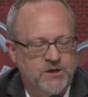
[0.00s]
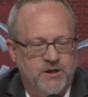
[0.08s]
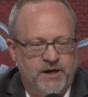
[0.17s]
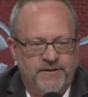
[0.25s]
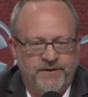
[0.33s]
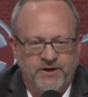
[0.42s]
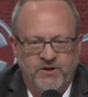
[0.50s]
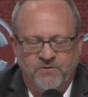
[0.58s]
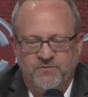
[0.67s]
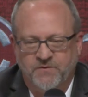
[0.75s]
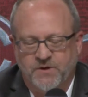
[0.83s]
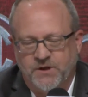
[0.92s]
And then
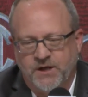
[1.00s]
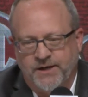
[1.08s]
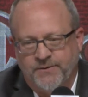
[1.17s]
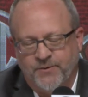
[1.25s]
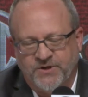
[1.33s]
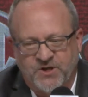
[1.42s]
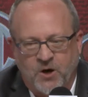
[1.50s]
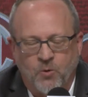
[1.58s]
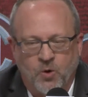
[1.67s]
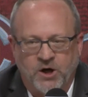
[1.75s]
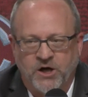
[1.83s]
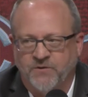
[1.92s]
we start
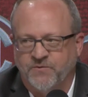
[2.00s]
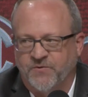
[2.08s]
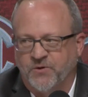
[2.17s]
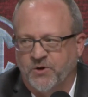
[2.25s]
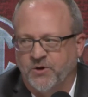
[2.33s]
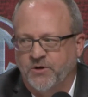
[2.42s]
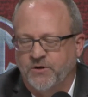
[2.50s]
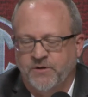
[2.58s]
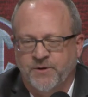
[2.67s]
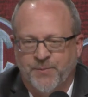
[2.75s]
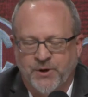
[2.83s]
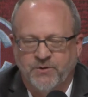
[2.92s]
working for
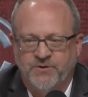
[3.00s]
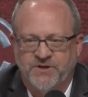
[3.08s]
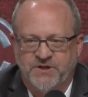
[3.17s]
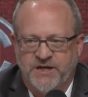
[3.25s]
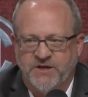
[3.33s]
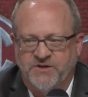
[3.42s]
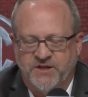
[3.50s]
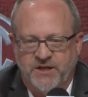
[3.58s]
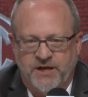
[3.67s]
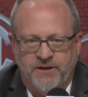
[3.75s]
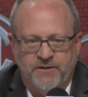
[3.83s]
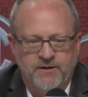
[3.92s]
the postseason
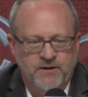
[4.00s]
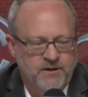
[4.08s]
then,